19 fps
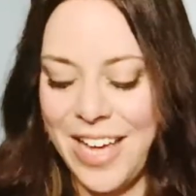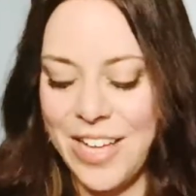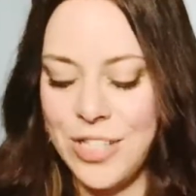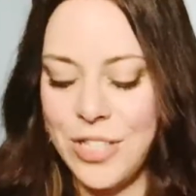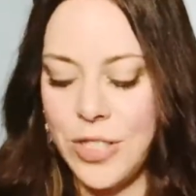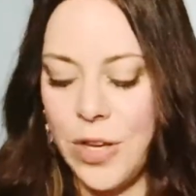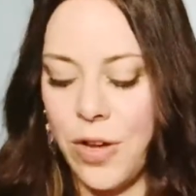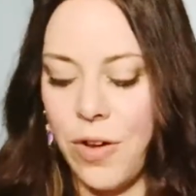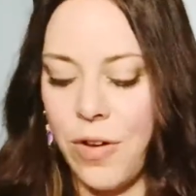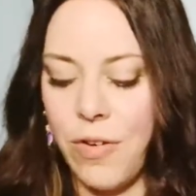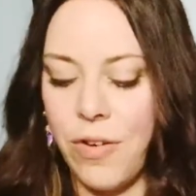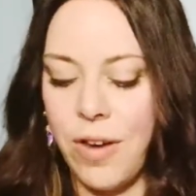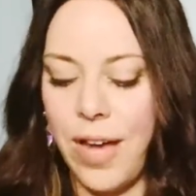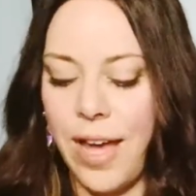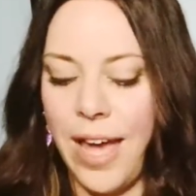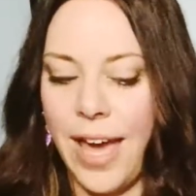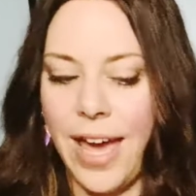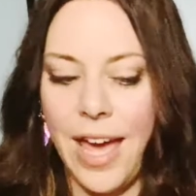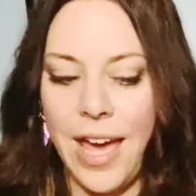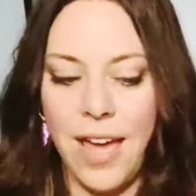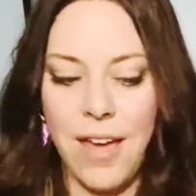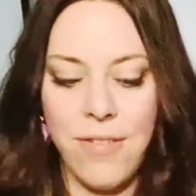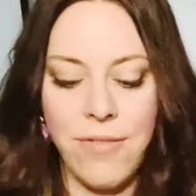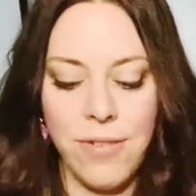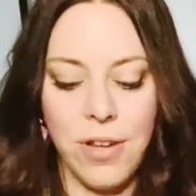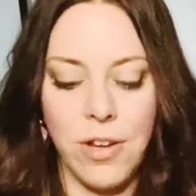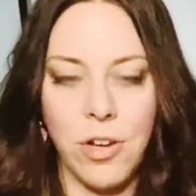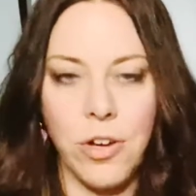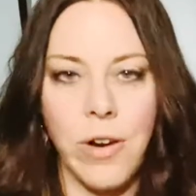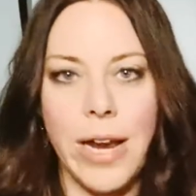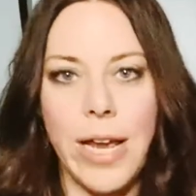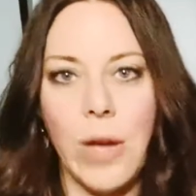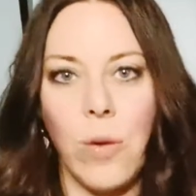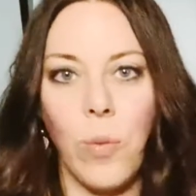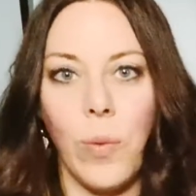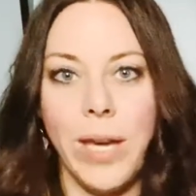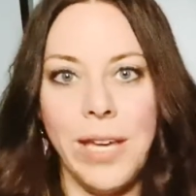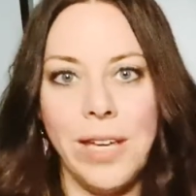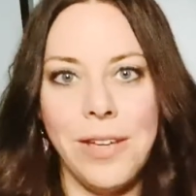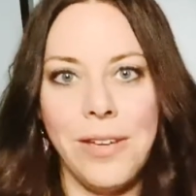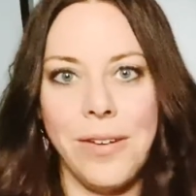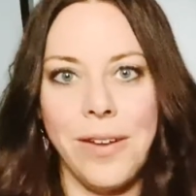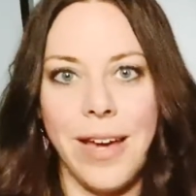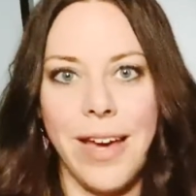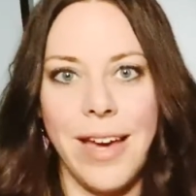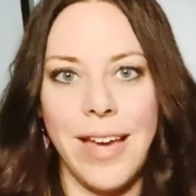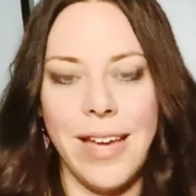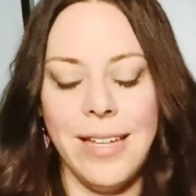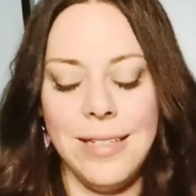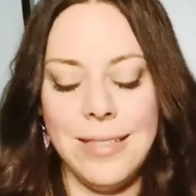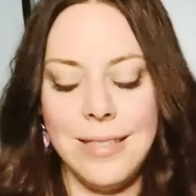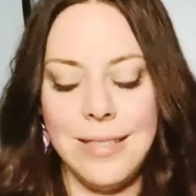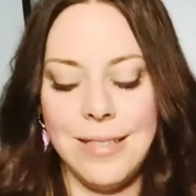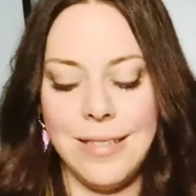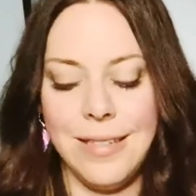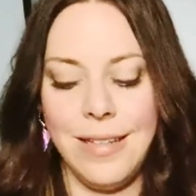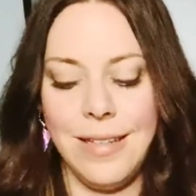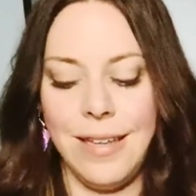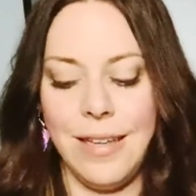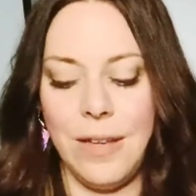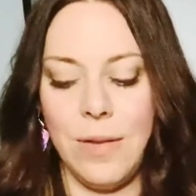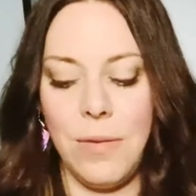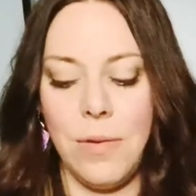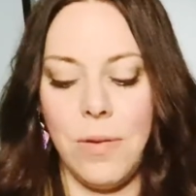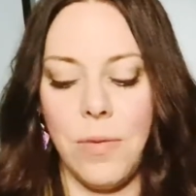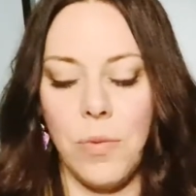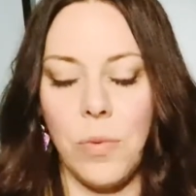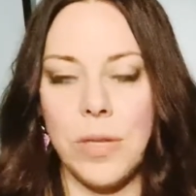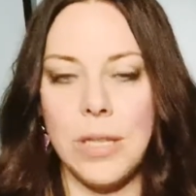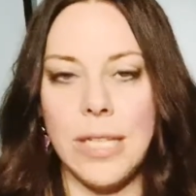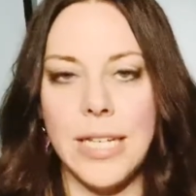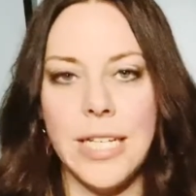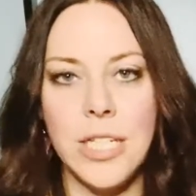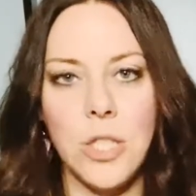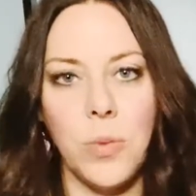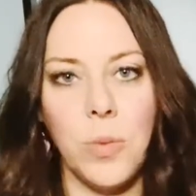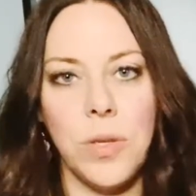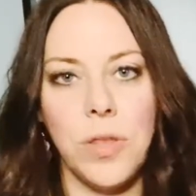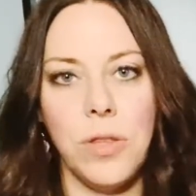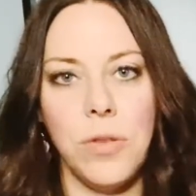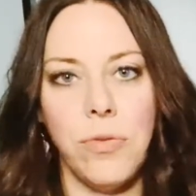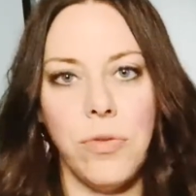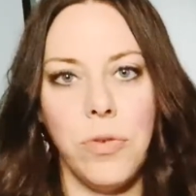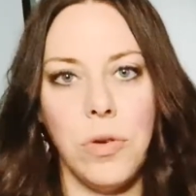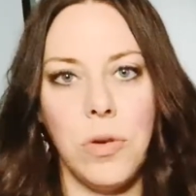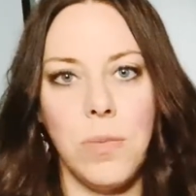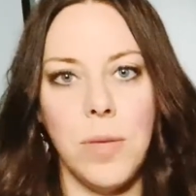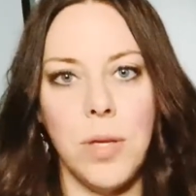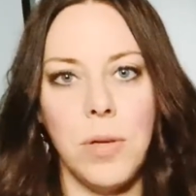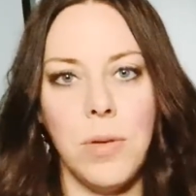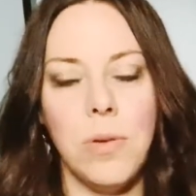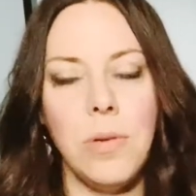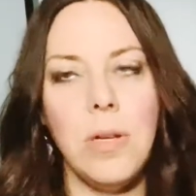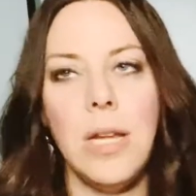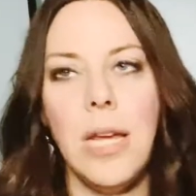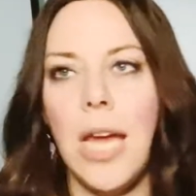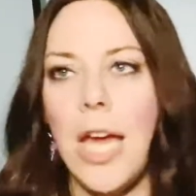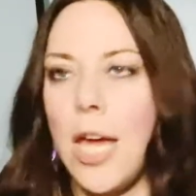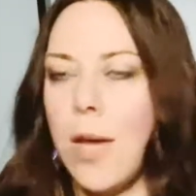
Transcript: So have a great week, you guys. Release with the full moon.